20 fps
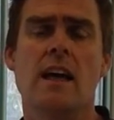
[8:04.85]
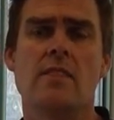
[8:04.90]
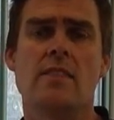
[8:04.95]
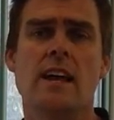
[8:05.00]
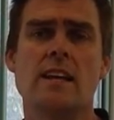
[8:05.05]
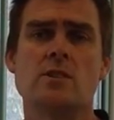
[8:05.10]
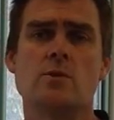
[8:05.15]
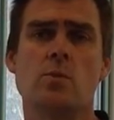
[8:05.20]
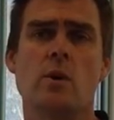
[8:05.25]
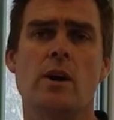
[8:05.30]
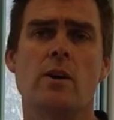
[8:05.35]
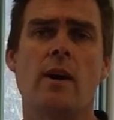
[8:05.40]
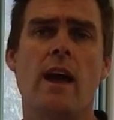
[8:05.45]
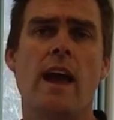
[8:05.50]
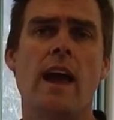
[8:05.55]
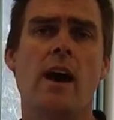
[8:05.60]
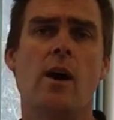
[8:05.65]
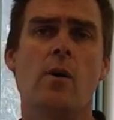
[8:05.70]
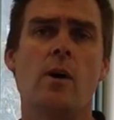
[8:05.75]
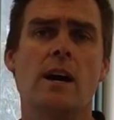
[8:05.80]
that's
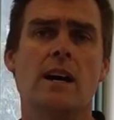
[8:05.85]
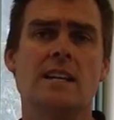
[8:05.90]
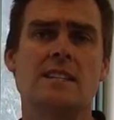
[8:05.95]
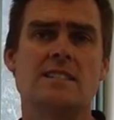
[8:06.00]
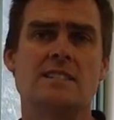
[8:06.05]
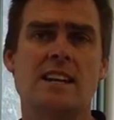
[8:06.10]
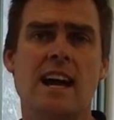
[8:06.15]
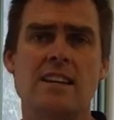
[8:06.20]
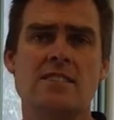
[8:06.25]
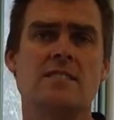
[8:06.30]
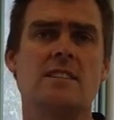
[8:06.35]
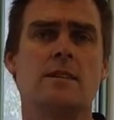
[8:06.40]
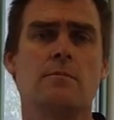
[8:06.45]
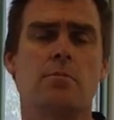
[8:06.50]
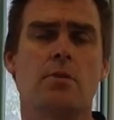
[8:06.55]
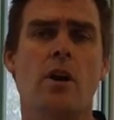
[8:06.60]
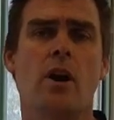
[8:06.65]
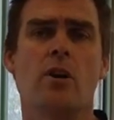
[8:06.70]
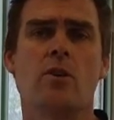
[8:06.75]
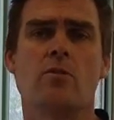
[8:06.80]
where our dusting
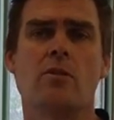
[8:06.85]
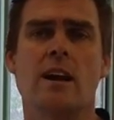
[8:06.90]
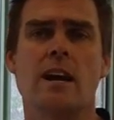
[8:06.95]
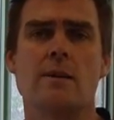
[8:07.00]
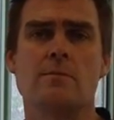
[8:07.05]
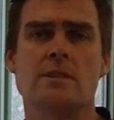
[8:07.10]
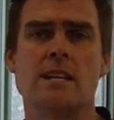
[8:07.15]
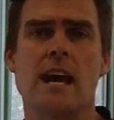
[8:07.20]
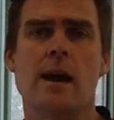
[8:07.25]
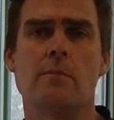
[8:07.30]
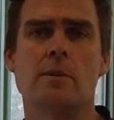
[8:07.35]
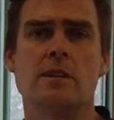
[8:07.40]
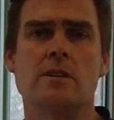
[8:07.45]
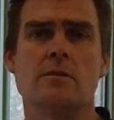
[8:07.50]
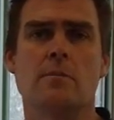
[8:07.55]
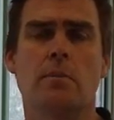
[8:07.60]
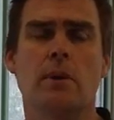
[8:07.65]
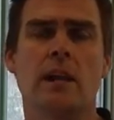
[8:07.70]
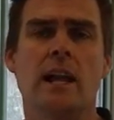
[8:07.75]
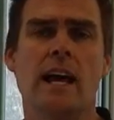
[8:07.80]
programs come
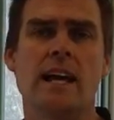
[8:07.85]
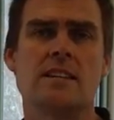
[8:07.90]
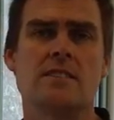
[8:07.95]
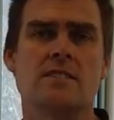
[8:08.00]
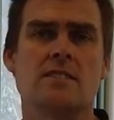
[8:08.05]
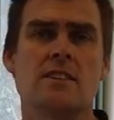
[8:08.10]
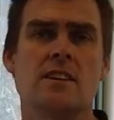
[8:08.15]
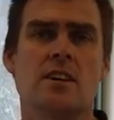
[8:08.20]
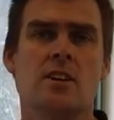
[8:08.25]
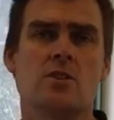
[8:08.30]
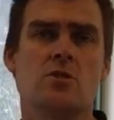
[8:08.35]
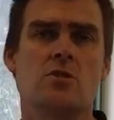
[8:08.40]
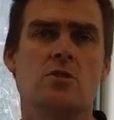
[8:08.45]
into place